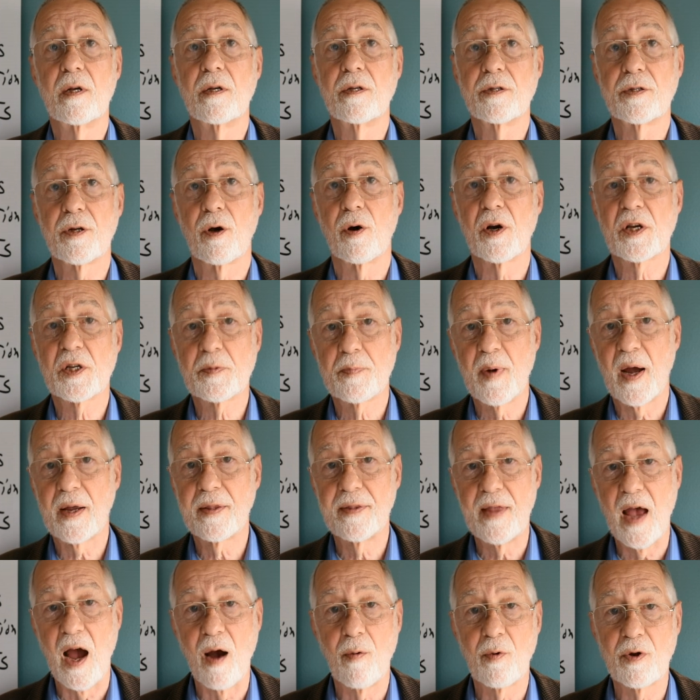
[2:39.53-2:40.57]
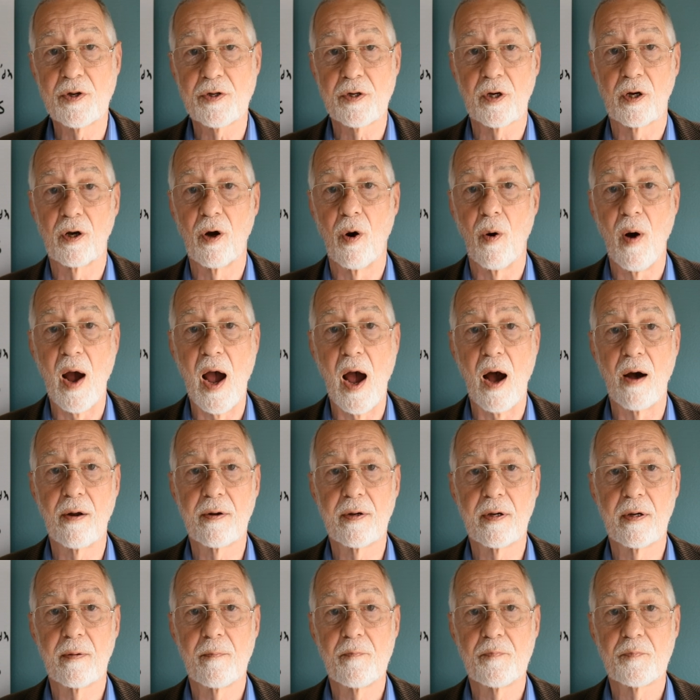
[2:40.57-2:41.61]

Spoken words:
So expect that one to go out.